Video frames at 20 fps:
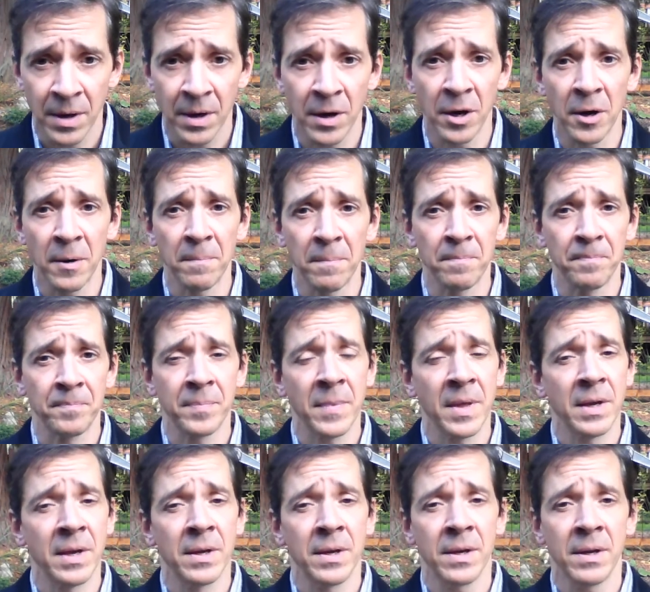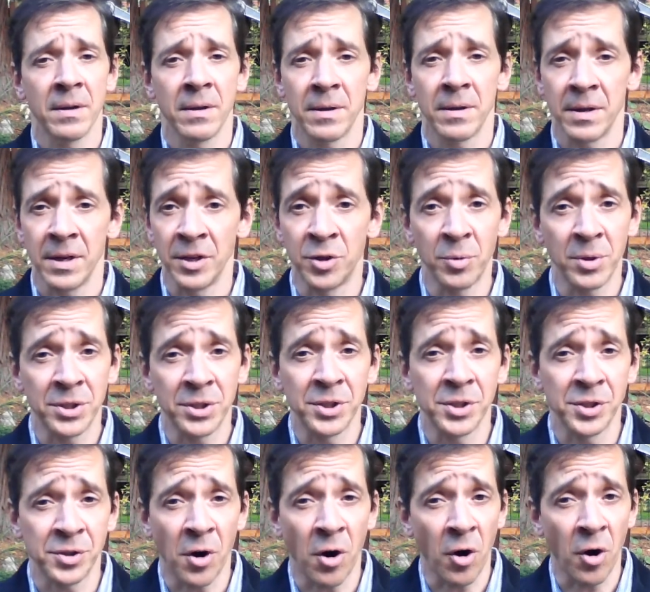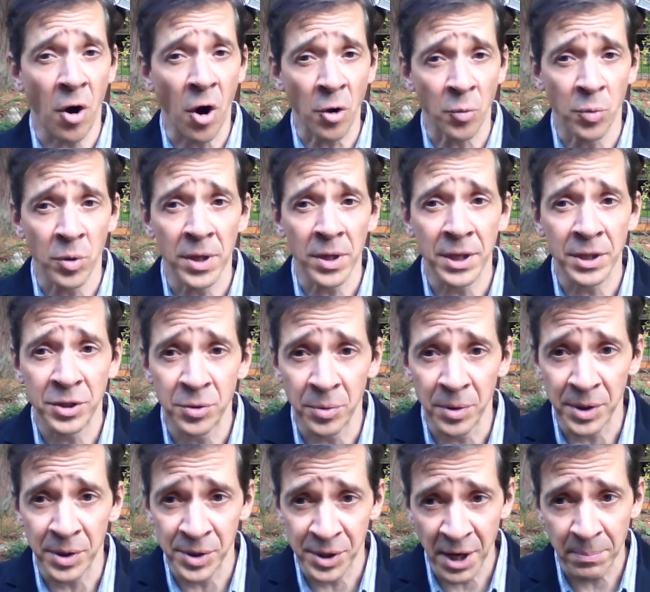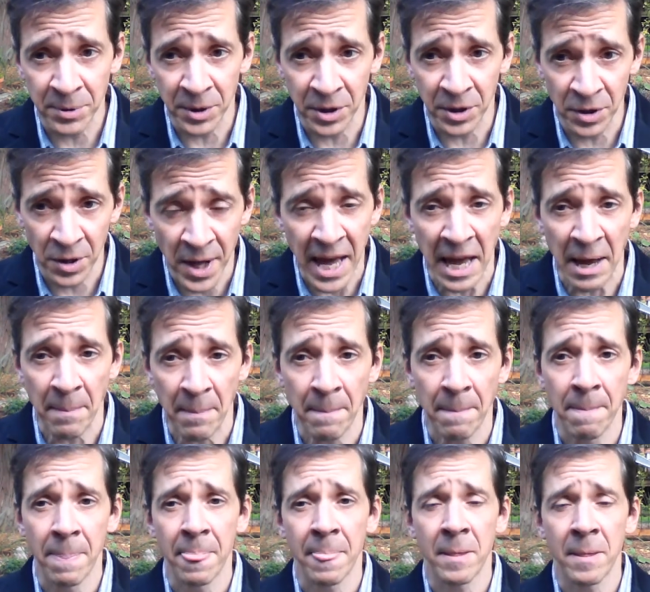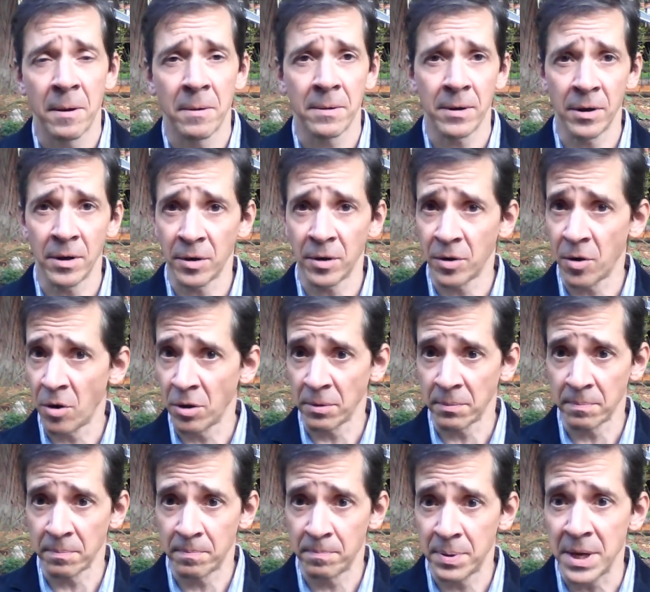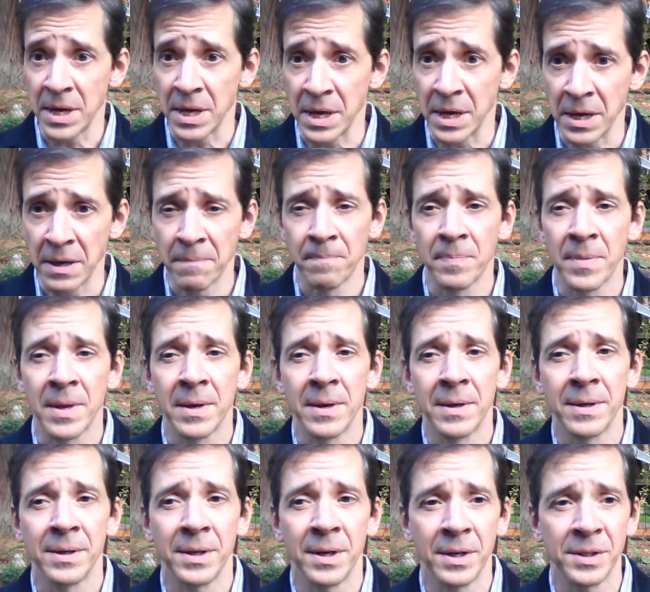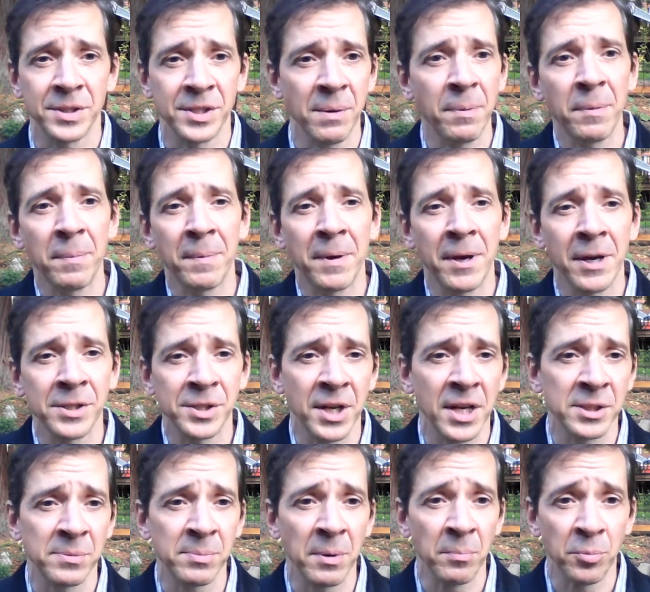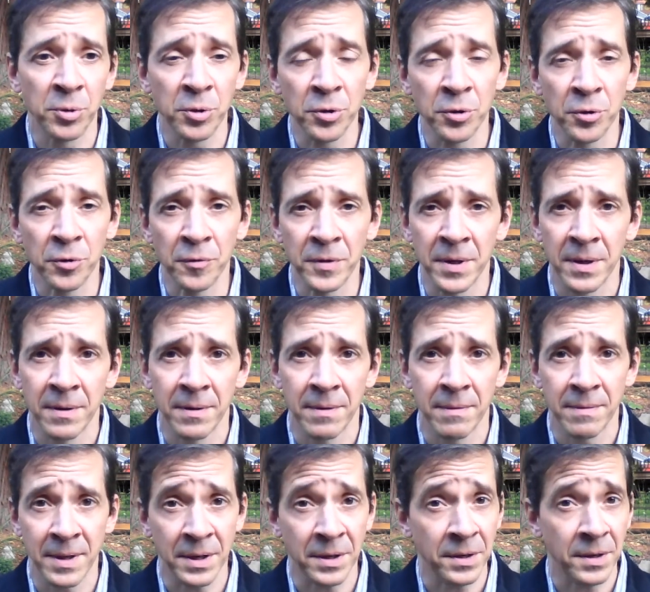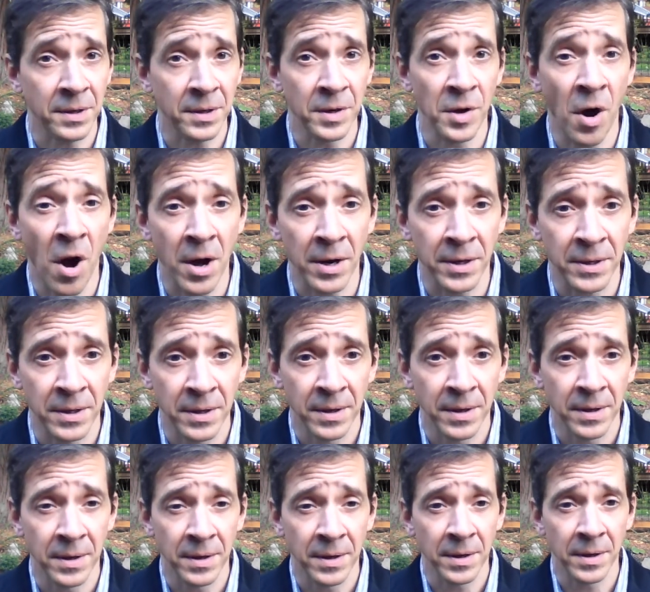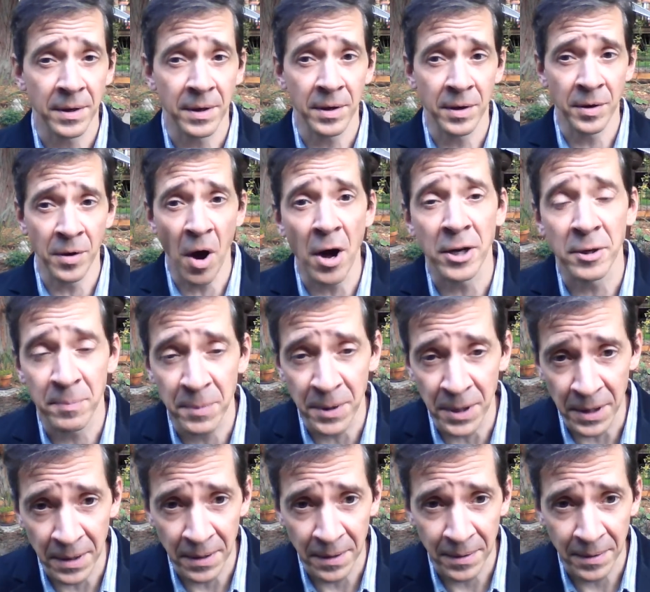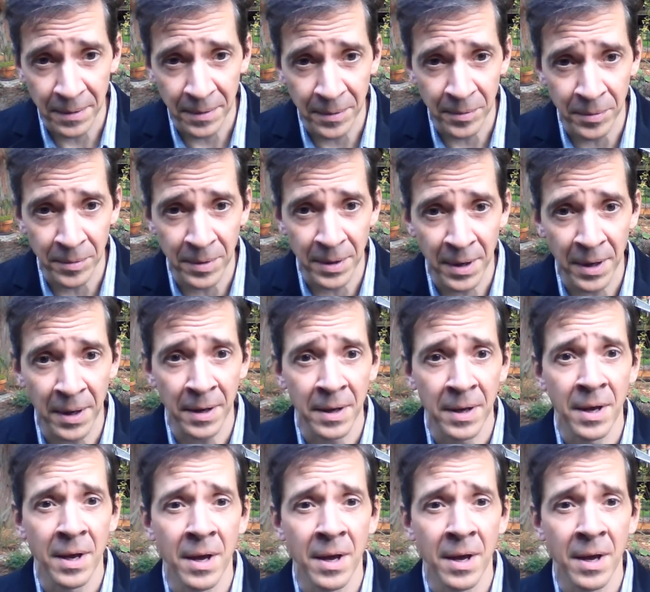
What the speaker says: Intuitionists are unwilling to accept a claim, call it P, simply because it has been proved that not P. Okay?